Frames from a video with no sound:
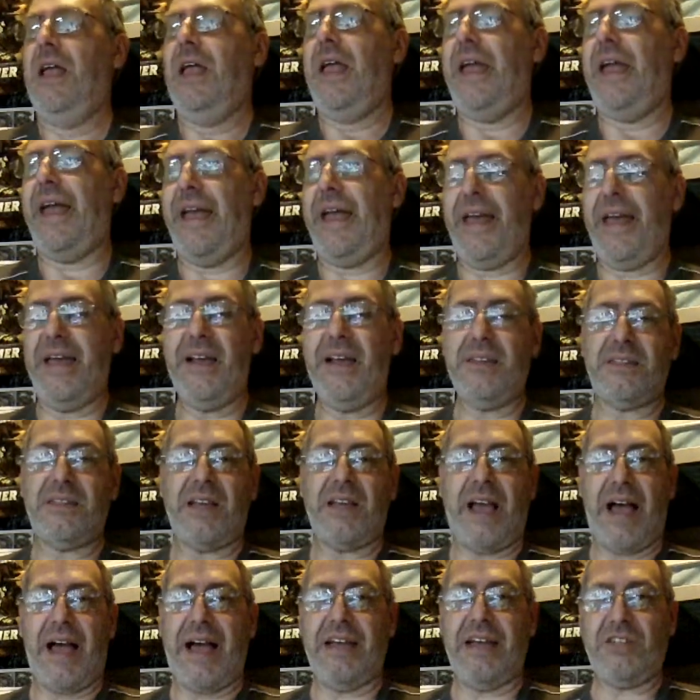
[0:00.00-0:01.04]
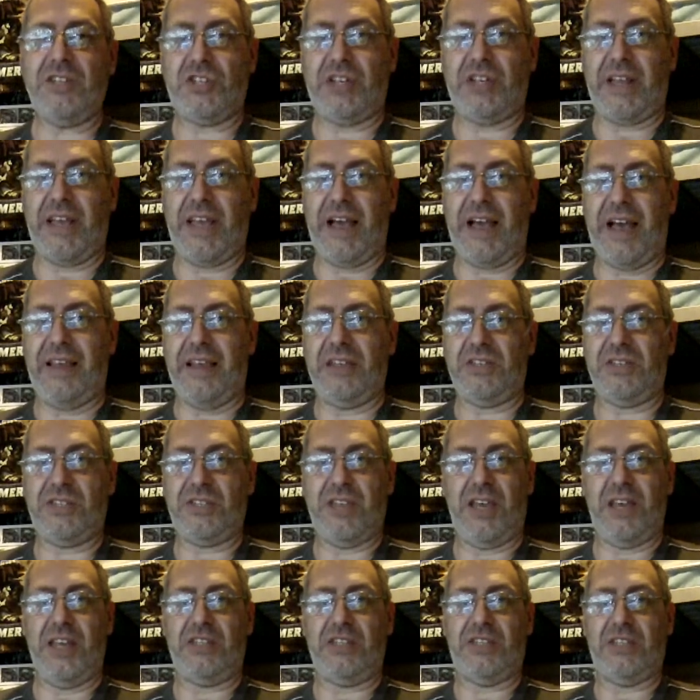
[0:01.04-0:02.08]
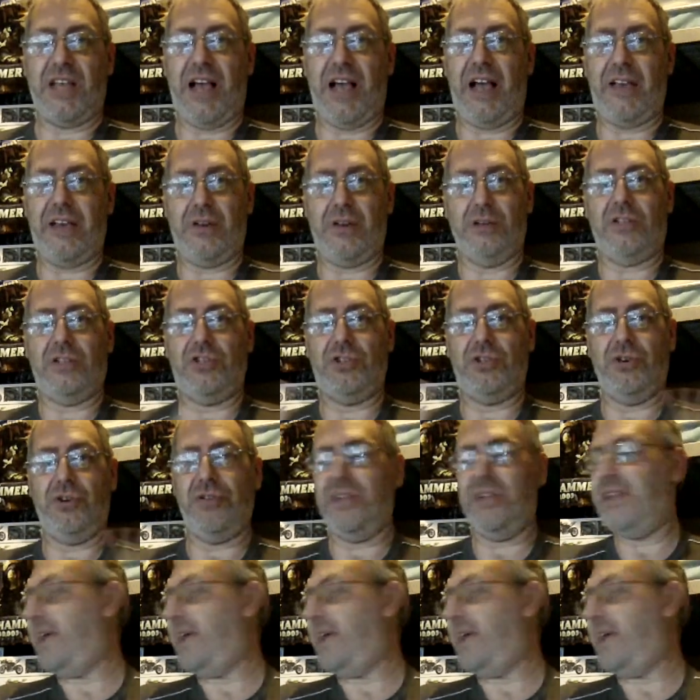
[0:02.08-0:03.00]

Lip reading: It is actually at the stage that I could shoot the